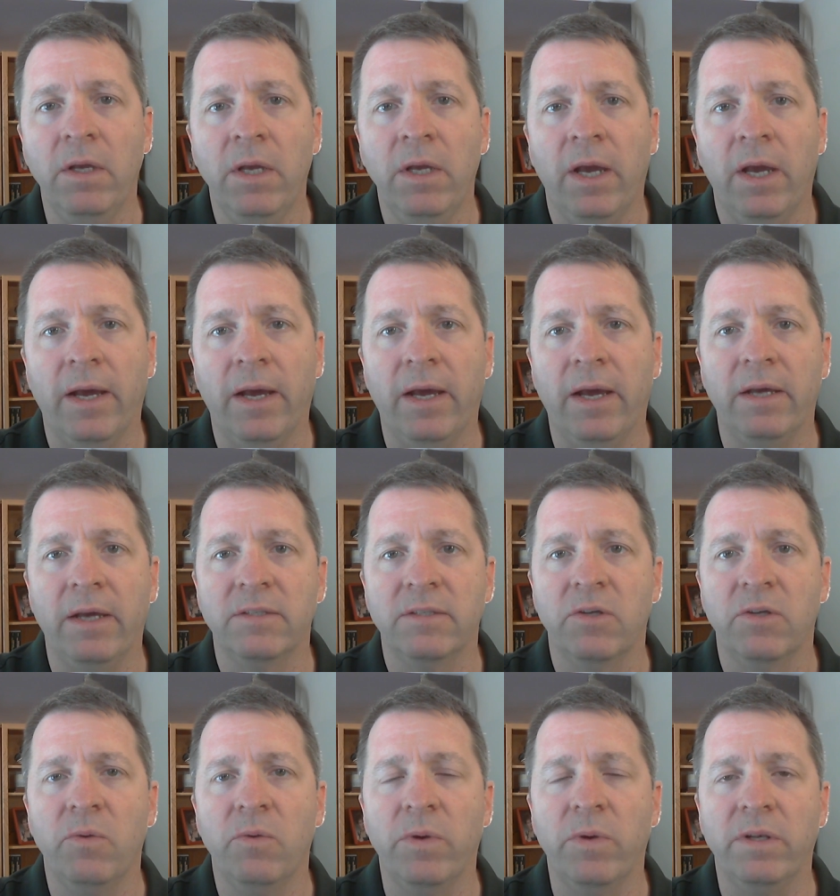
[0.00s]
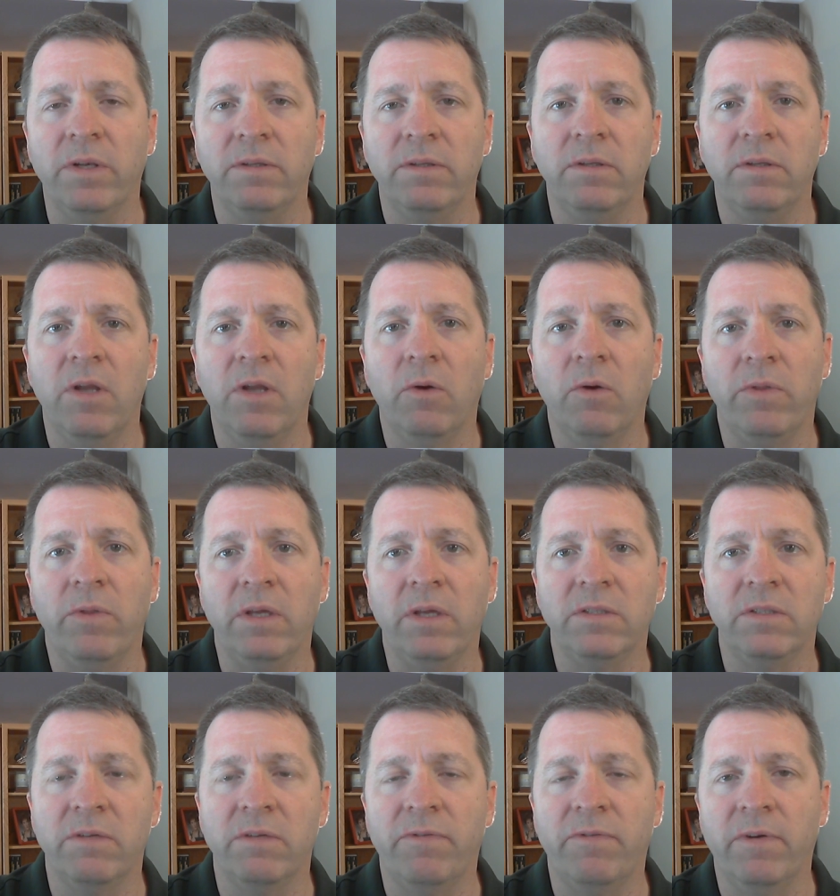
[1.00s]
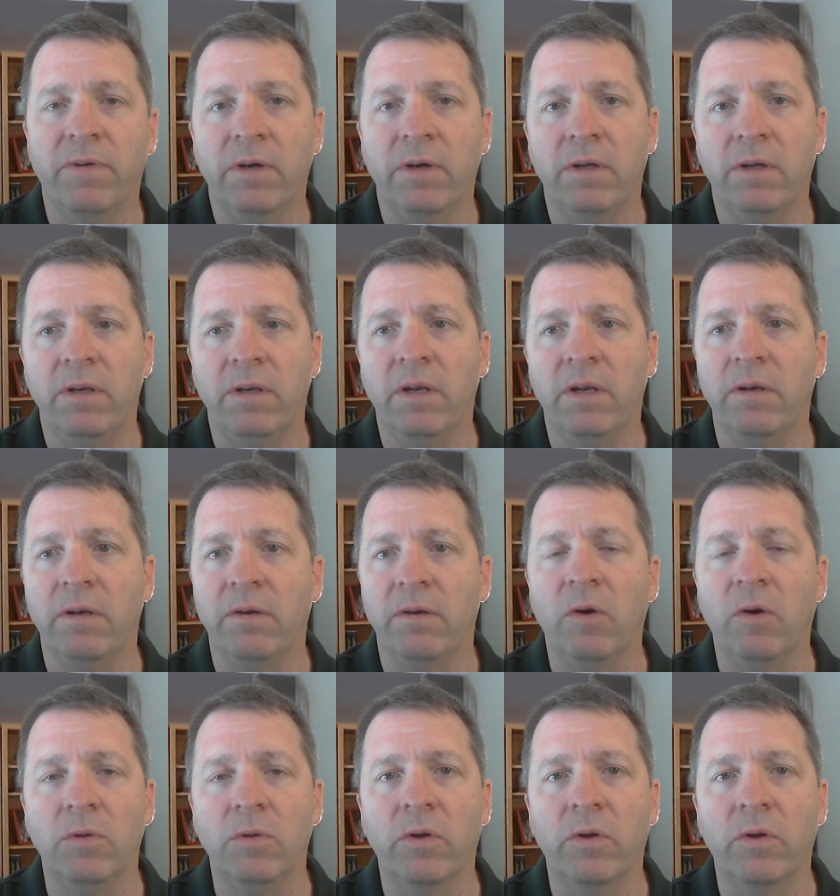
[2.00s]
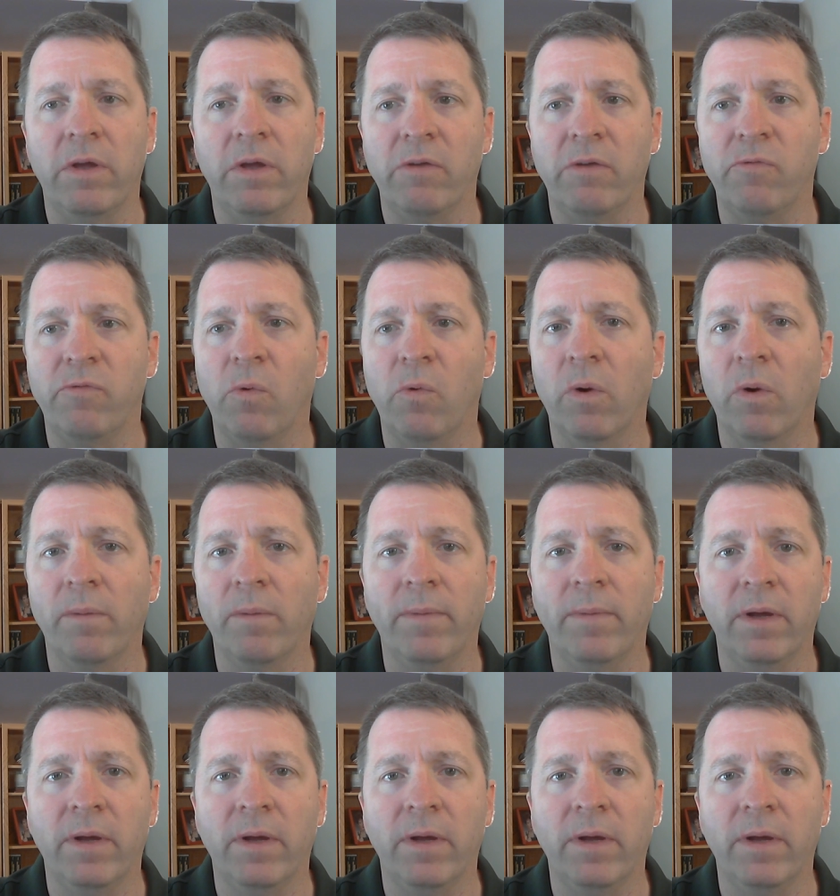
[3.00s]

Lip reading: and so you wouldn't know these if you didn't go looking for them.